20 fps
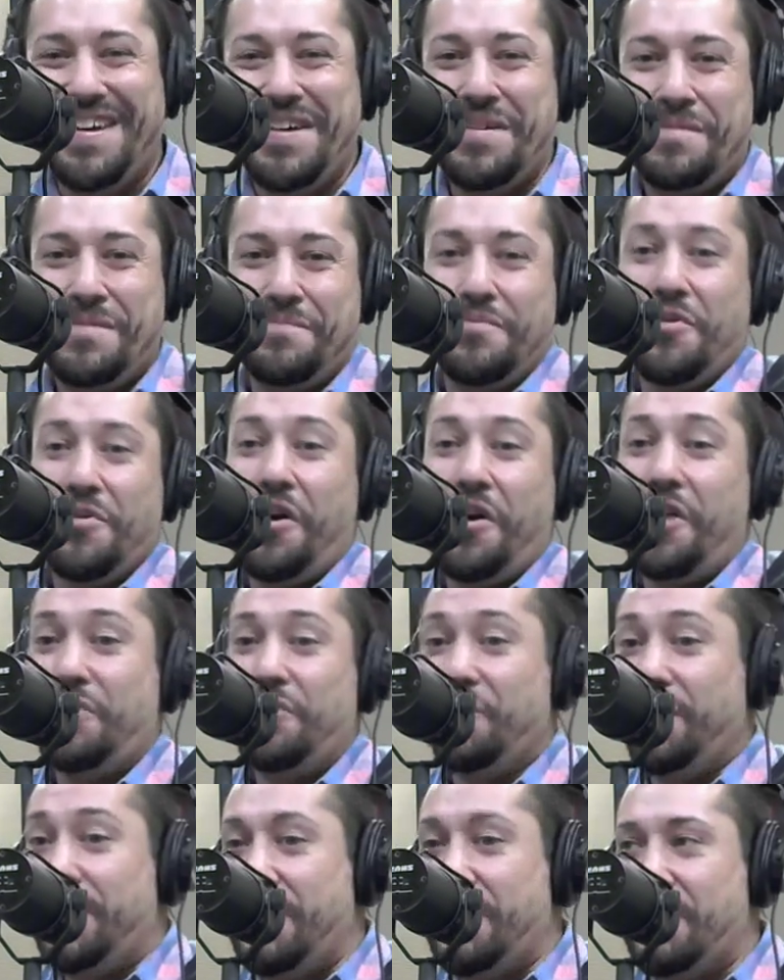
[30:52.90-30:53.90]
brought
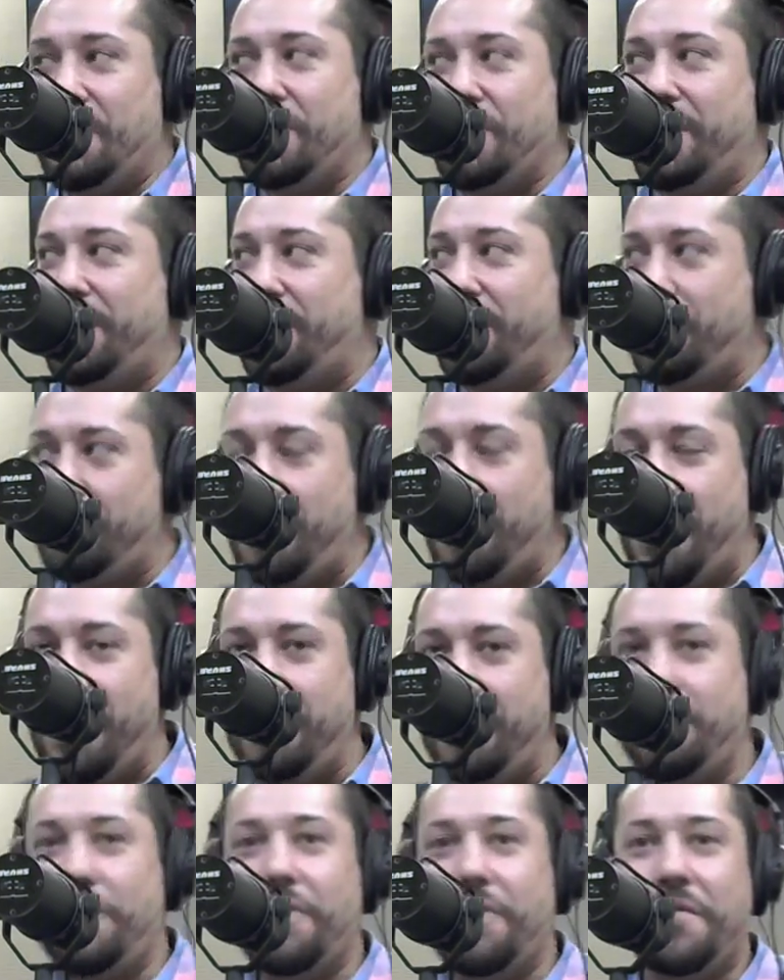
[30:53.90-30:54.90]
religion and the
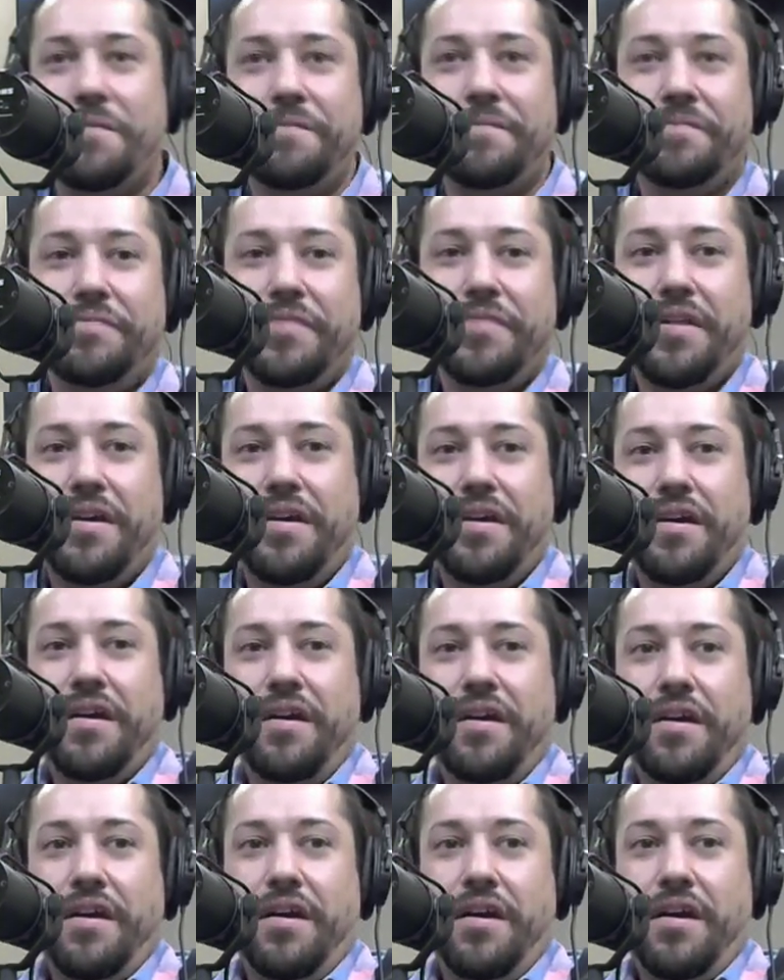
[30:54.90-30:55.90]
Bible,
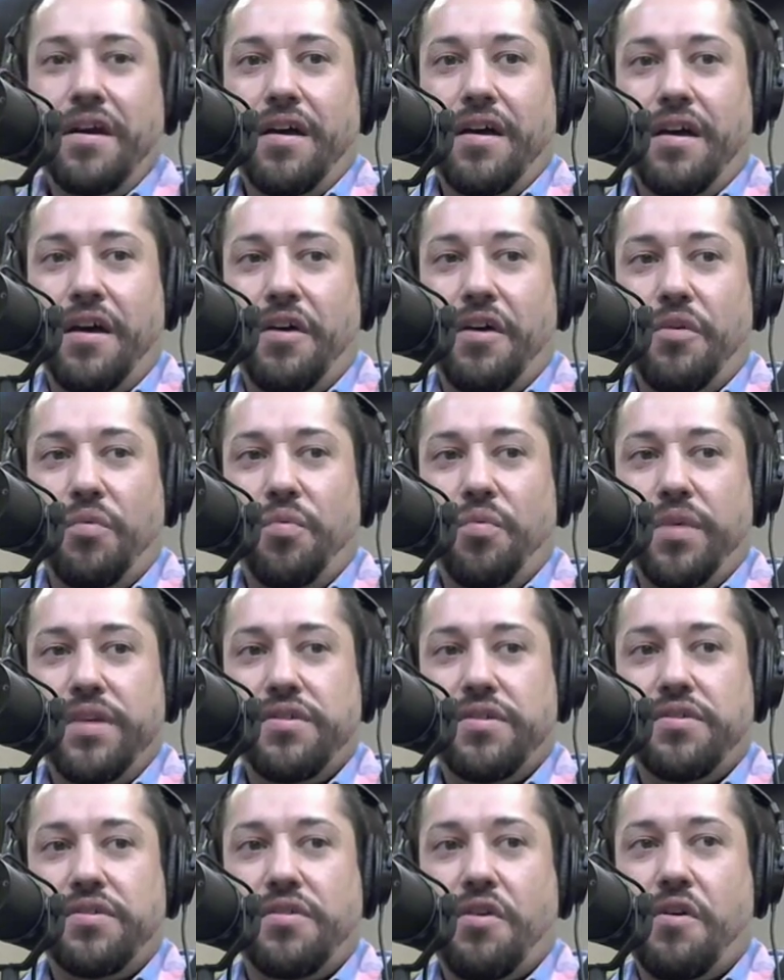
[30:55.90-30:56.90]
we
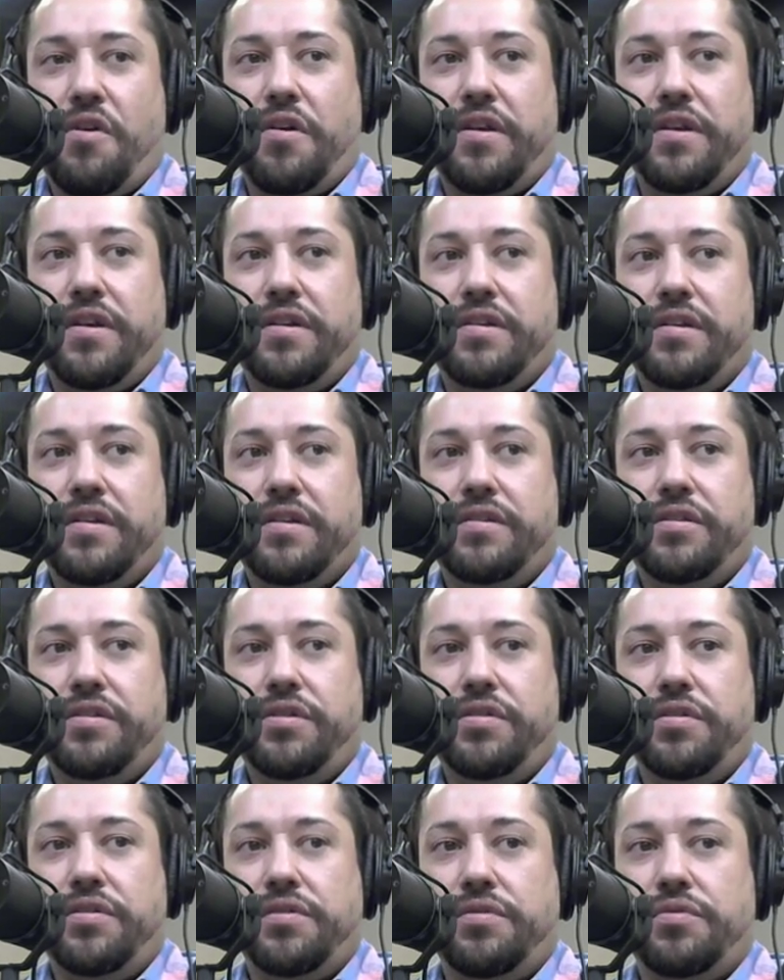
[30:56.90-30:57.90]
started
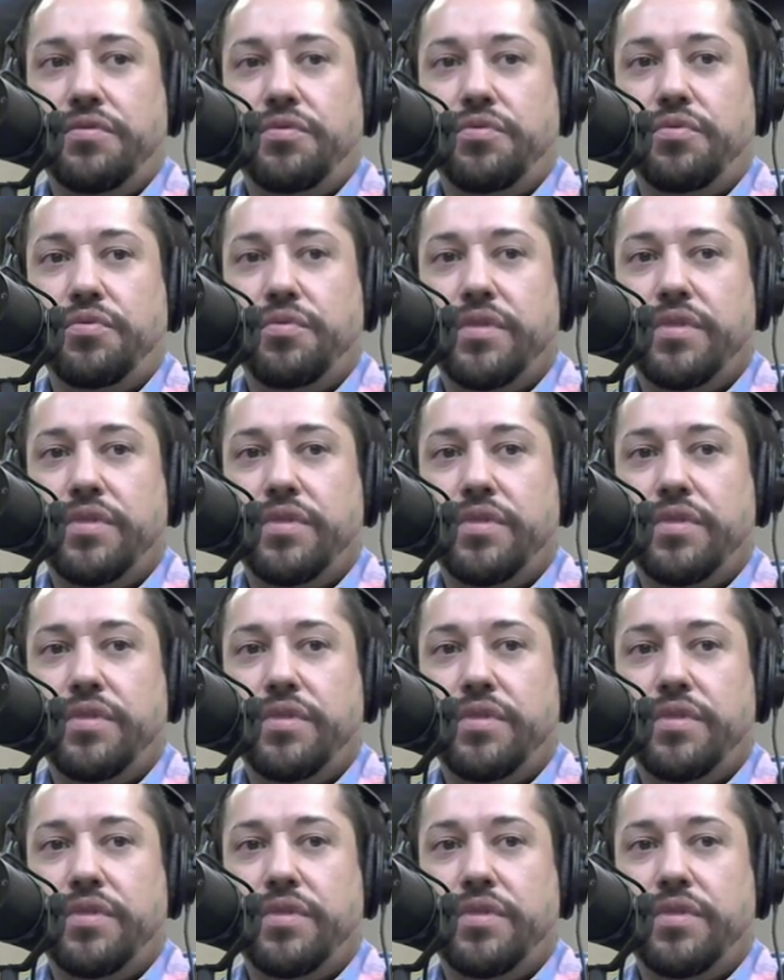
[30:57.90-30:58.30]
to